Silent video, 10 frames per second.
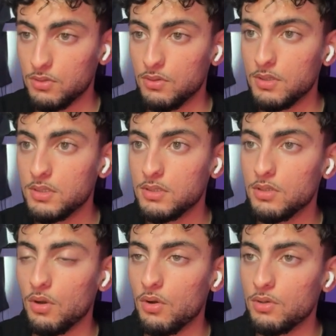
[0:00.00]
this is
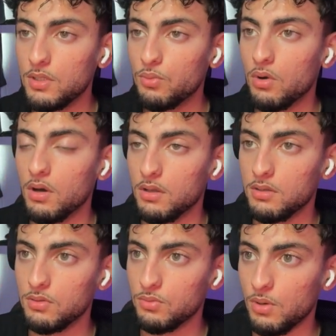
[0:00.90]
the only
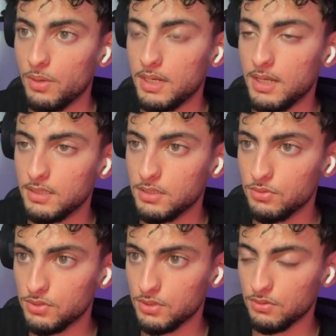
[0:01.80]
one where when x
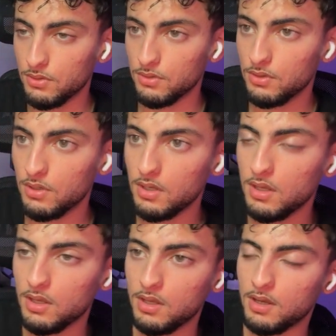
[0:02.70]
equals 0.
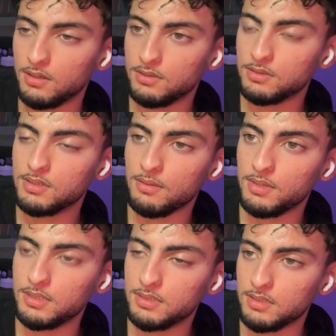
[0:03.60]
And does that
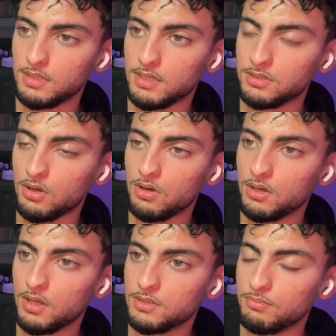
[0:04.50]
make sense? As
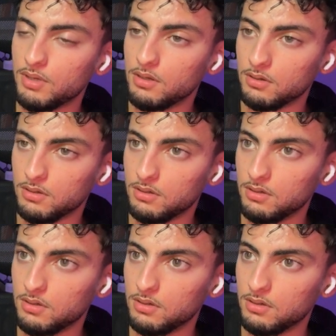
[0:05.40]
r gets bigger...